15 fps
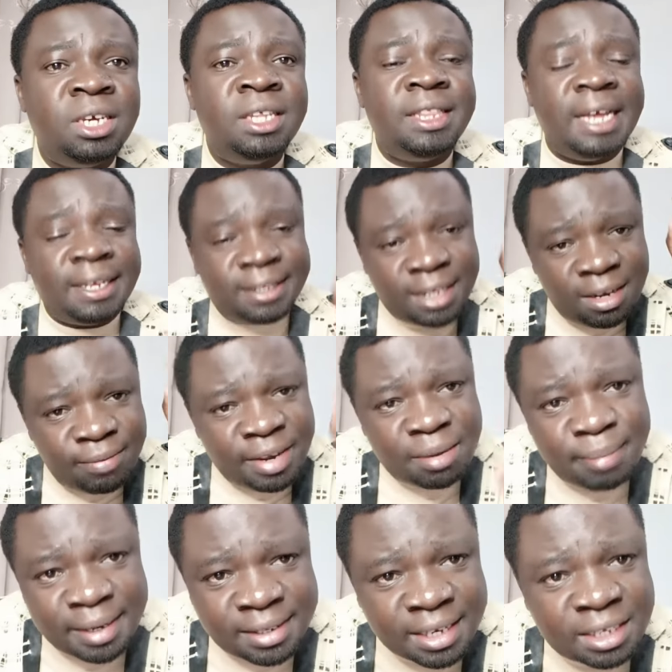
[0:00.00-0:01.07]
They are still very
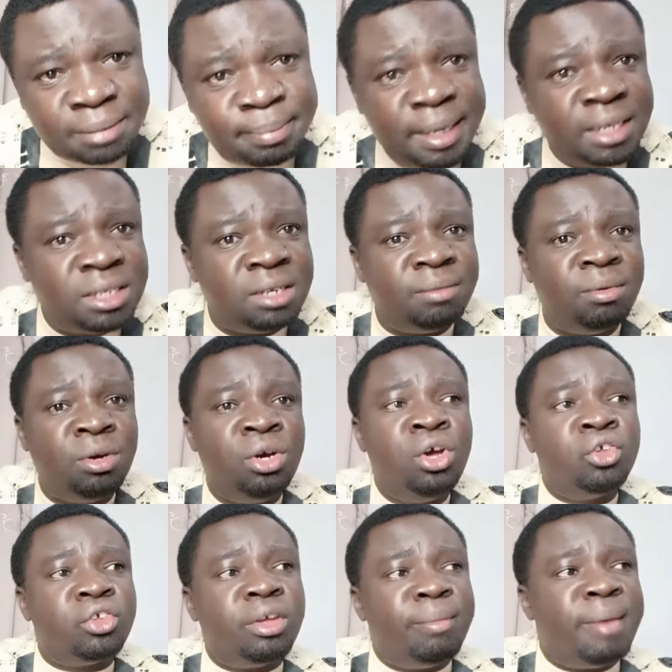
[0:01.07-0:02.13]
much expensive.
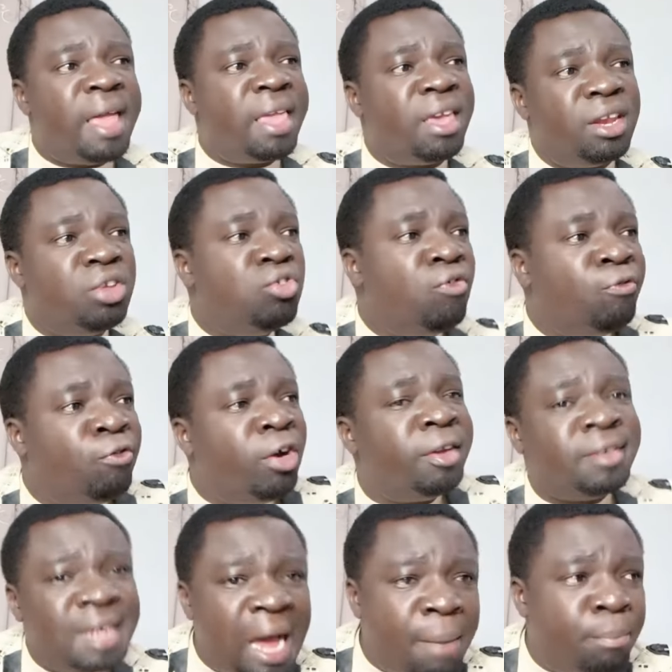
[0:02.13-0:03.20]
So imagine you
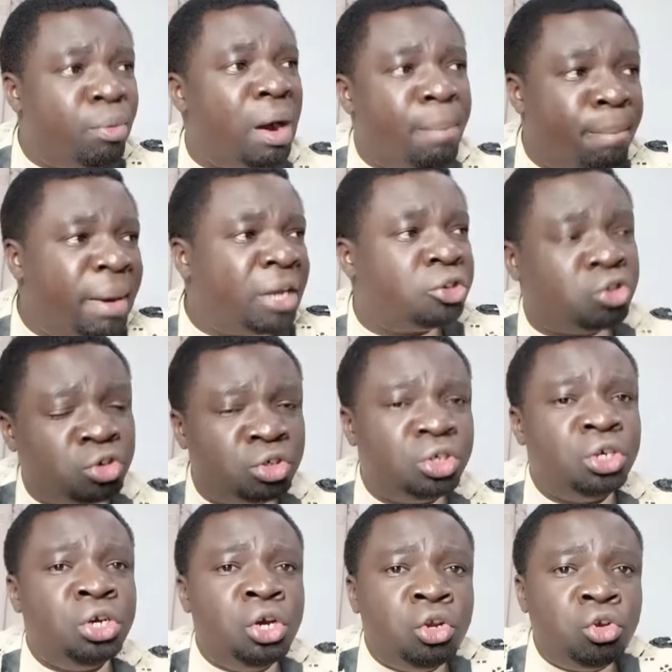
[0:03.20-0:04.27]
force a poor person
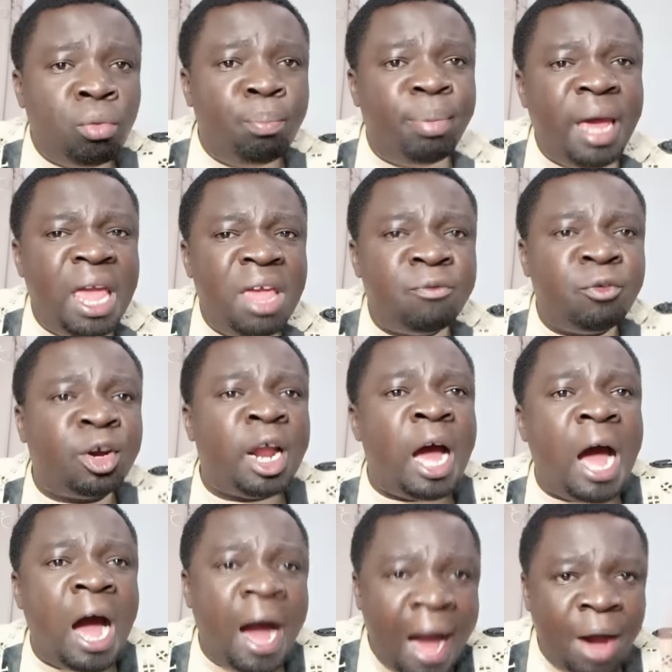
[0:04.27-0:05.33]
to pay for
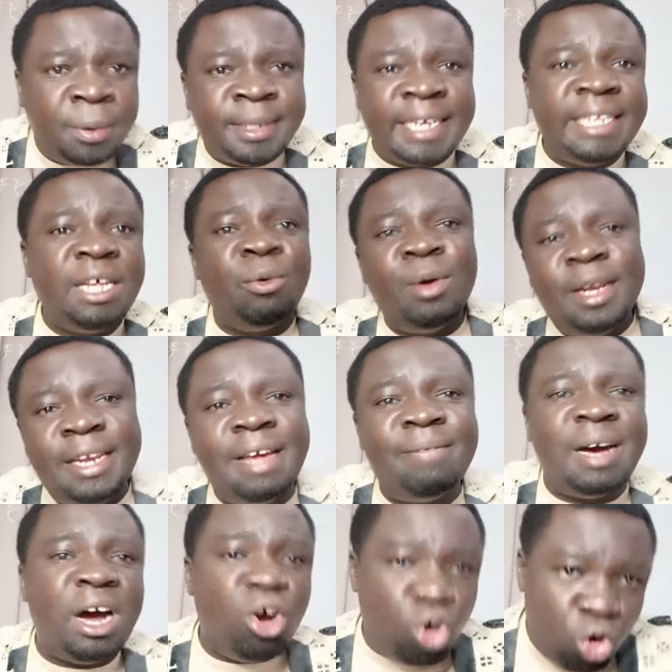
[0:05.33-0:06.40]
a house that they will
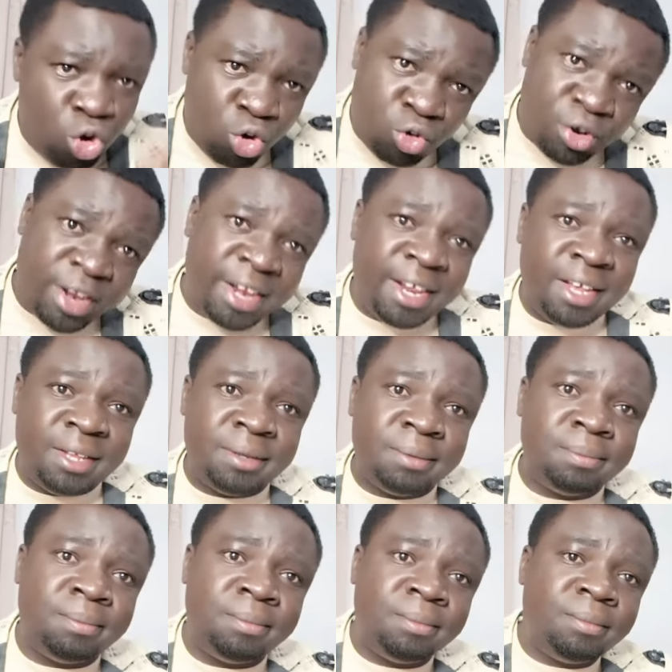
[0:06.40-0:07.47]
never own.
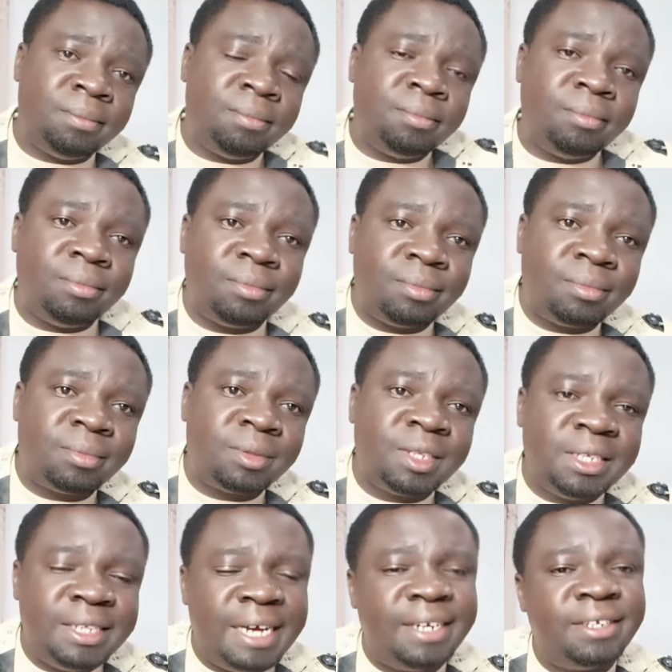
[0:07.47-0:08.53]

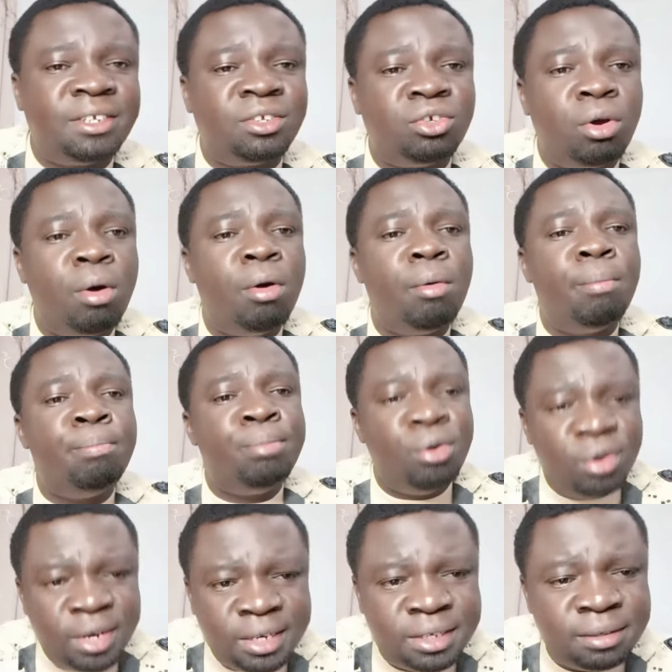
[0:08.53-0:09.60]
That is so
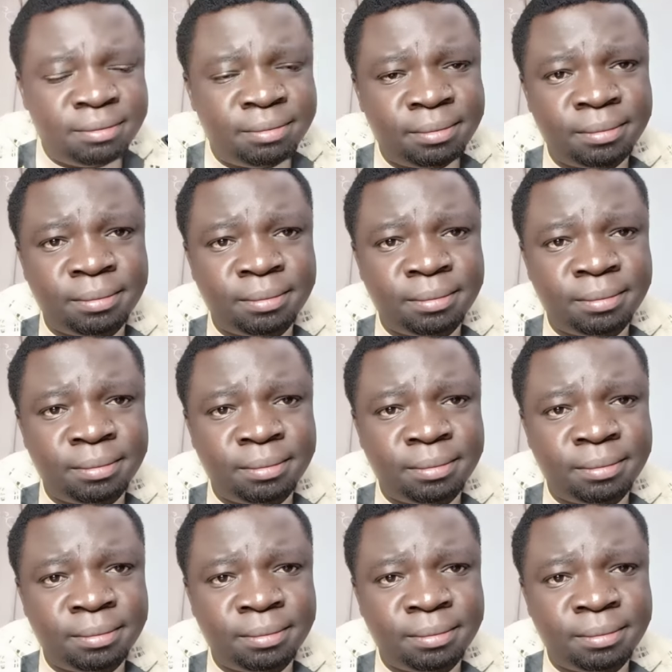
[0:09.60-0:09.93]
punitive.